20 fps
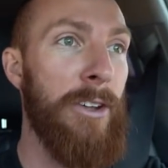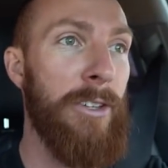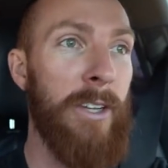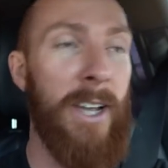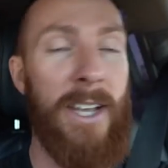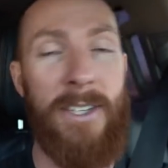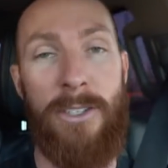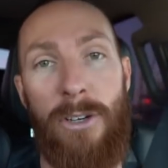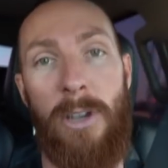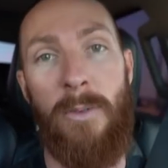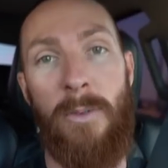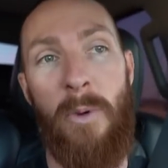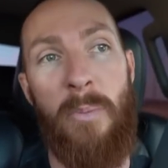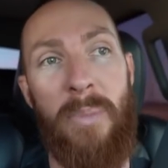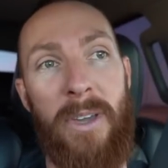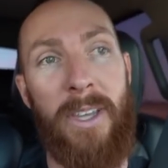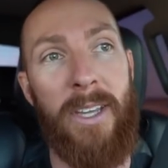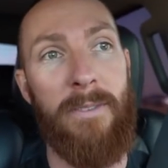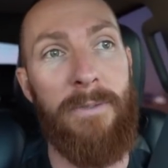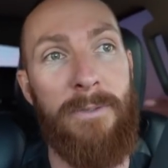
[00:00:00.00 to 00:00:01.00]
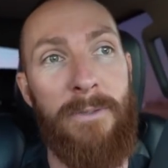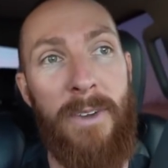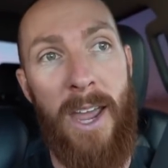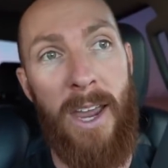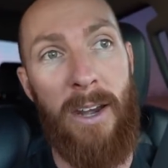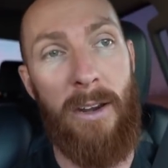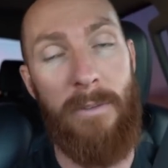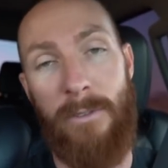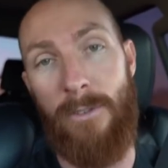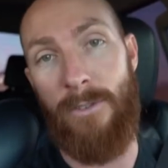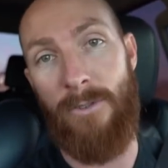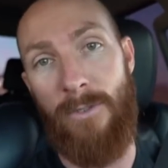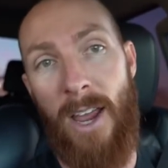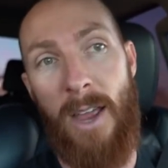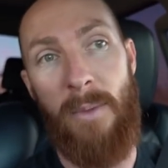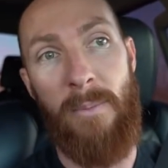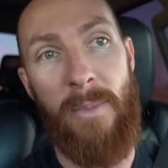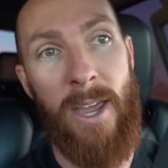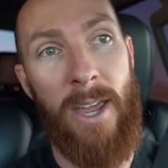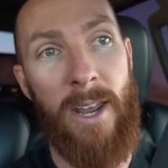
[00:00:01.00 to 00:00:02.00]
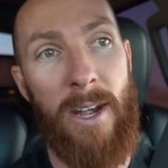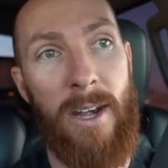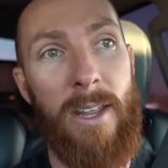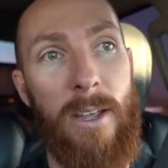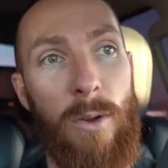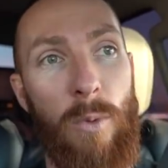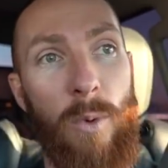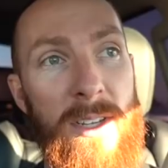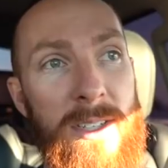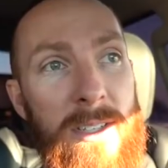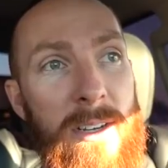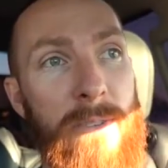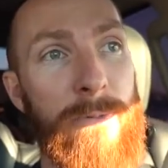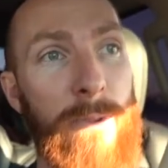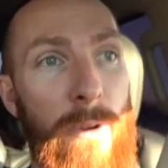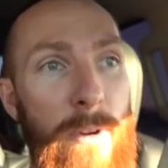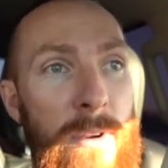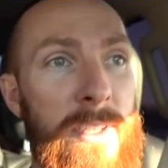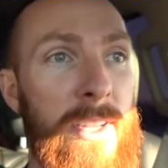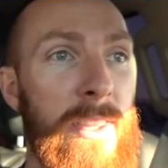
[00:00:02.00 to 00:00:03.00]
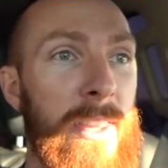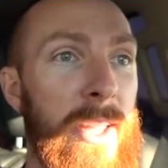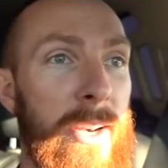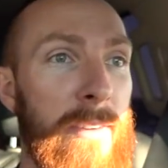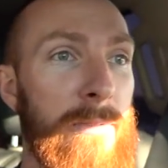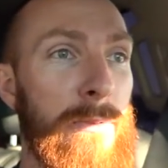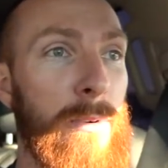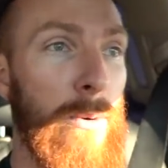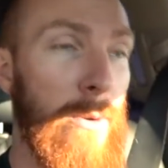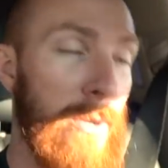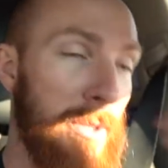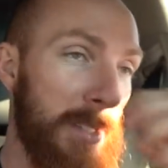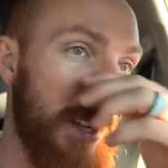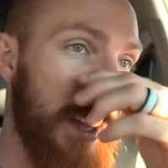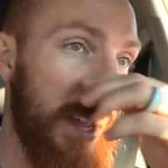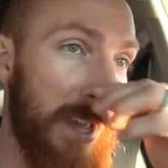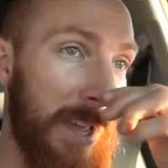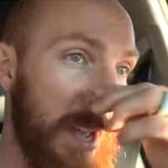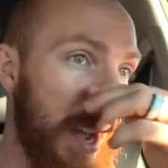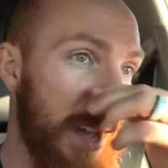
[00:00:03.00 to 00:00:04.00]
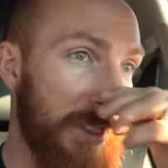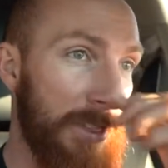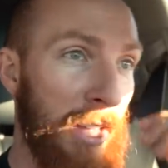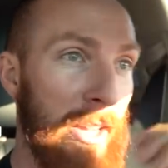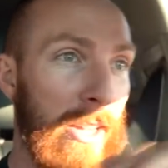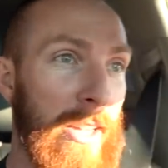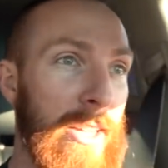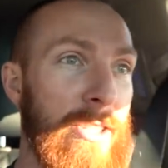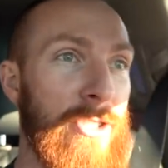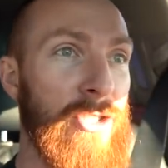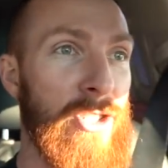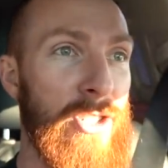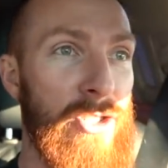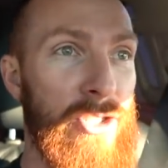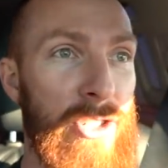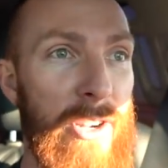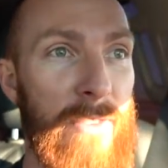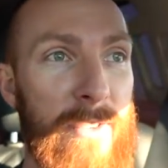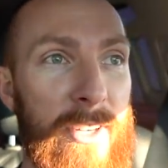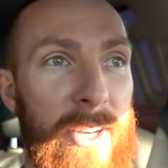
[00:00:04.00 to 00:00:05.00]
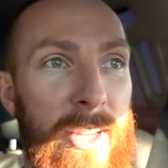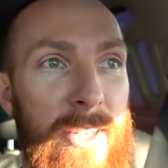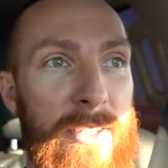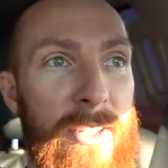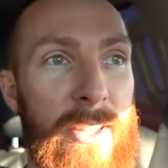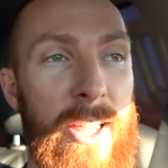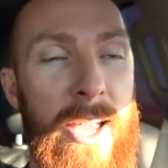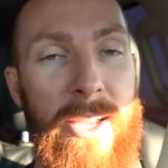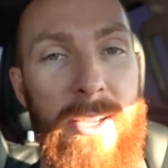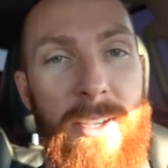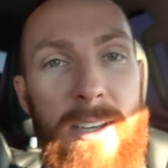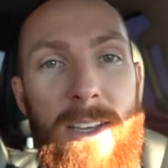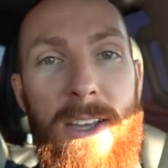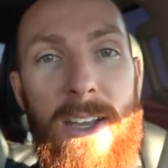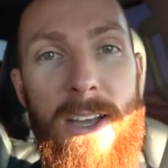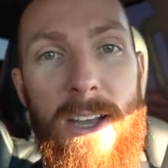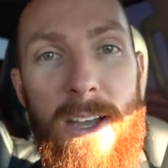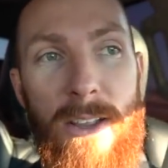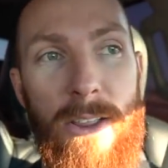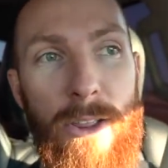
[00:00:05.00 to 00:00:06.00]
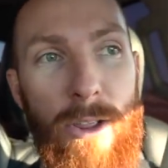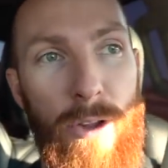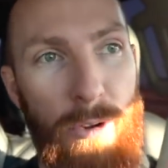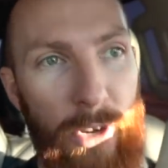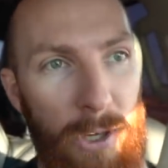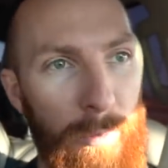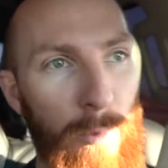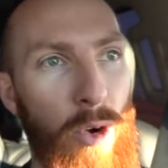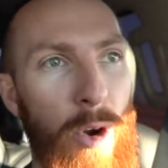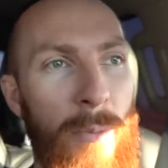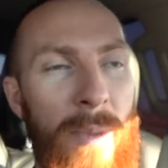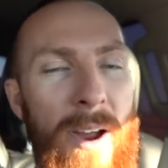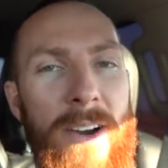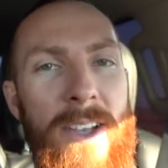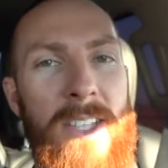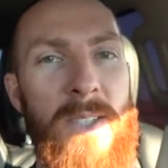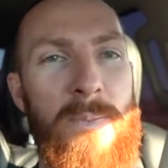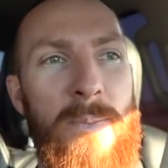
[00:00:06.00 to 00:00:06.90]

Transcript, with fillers: You guys know I'm a big fan of the Stradman. Wasn't at first, and then of course I think it just shifted into like learning more about his